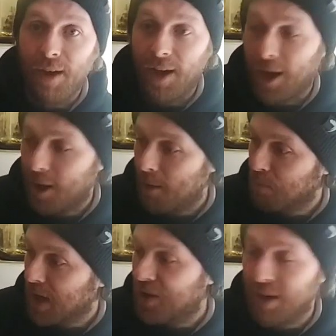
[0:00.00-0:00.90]

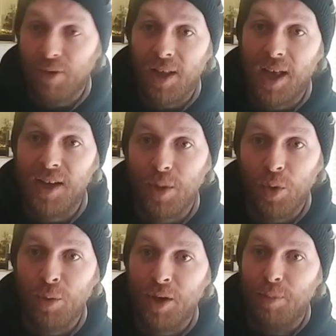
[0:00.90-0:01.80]
I didn't realise that we
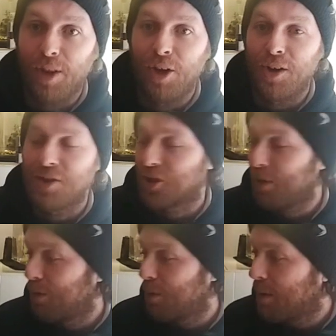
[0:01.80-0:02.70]
were going to be learning stuff
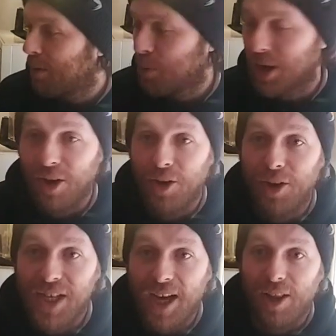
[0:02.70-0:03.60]
from him, especially not
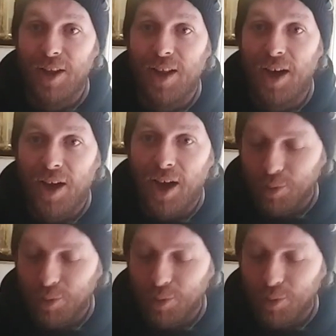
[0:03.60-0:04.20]
tackling like that.